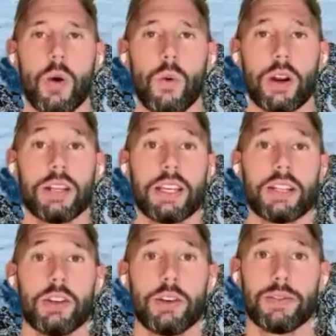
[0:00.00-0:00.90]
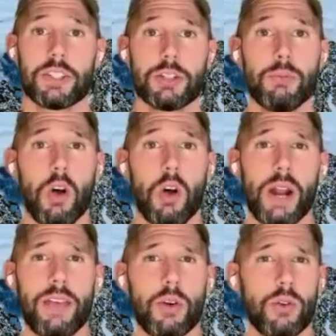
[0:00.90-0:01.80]
We're going to take a series of small
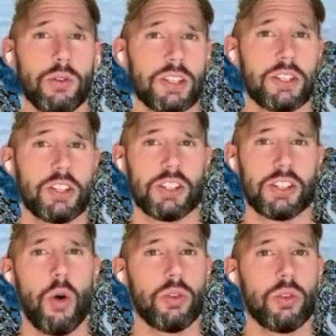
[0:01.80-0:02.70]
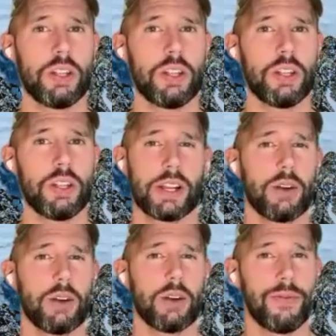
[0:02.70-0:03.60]
breath holds and just hold it for a
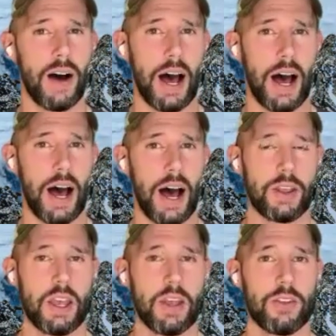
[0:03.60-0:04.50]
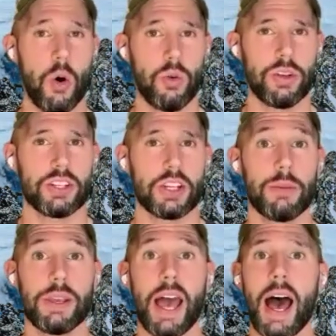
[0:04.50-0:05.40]
count of 5. The hold is
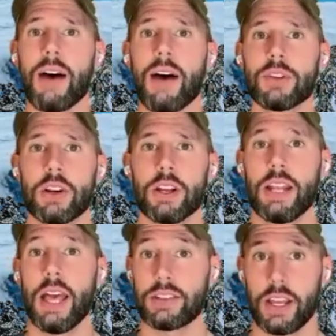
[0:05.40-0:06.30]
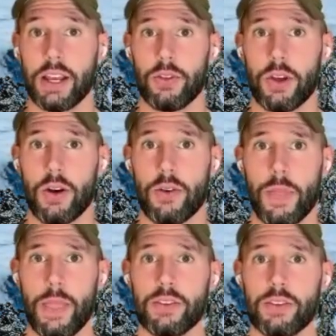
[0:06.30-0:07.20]
going to be after an exhale though.
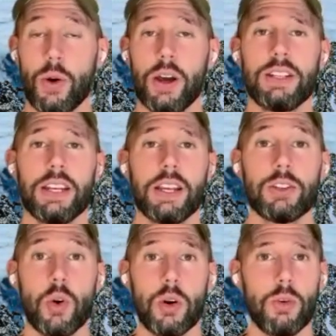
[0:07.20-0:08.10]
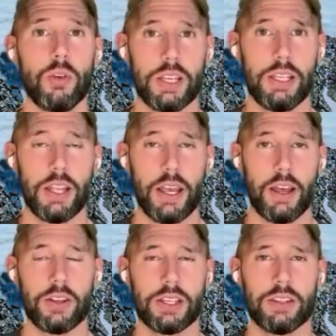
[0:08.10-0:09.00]
So go ahead and take a normal
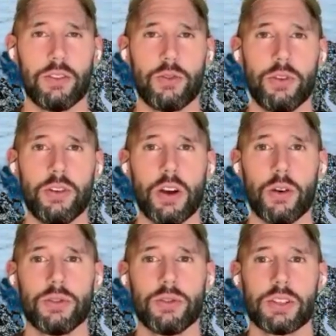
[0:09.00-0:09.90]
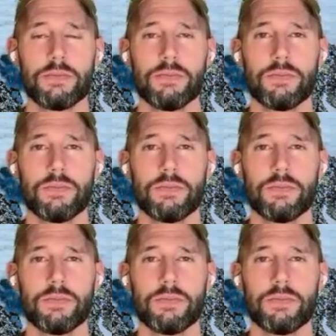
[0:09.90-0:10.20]
inhale in through your nose.